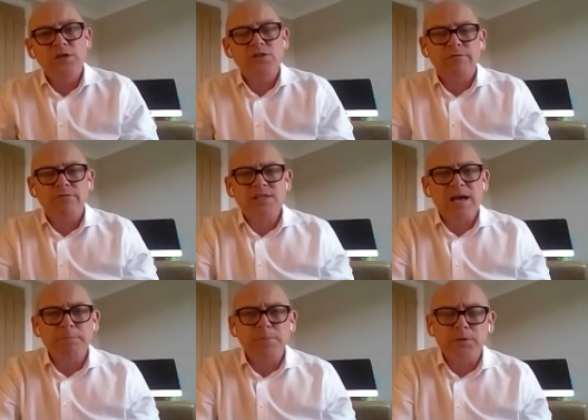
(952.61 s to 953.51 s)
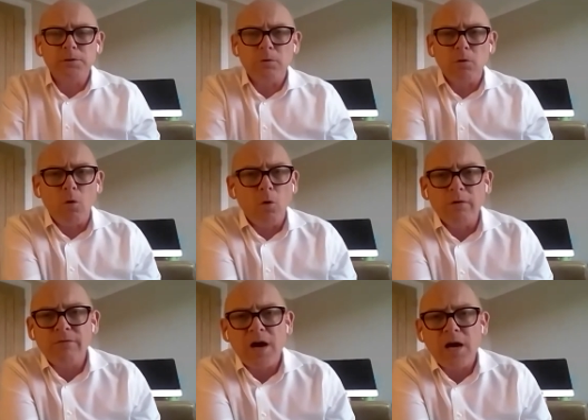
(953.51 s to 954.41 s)
So, for example, all
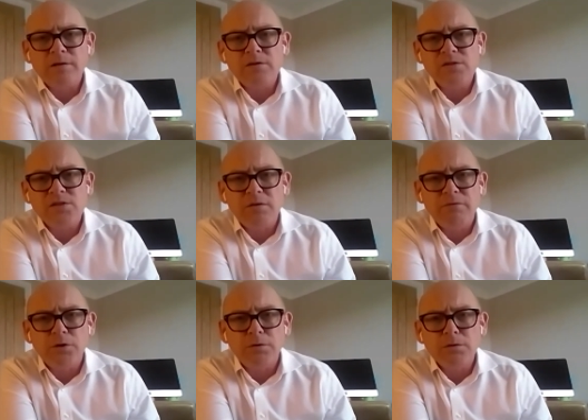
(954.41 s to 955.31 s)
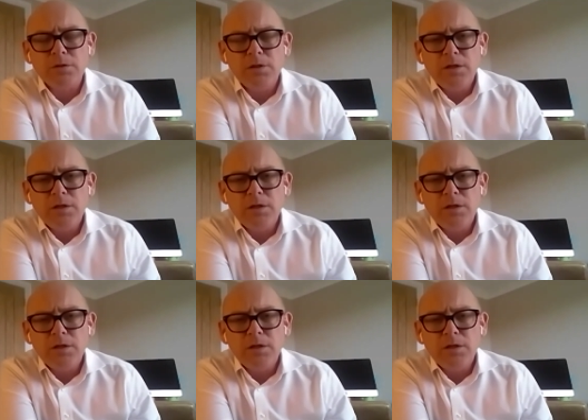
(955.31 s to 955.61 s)
of our seafood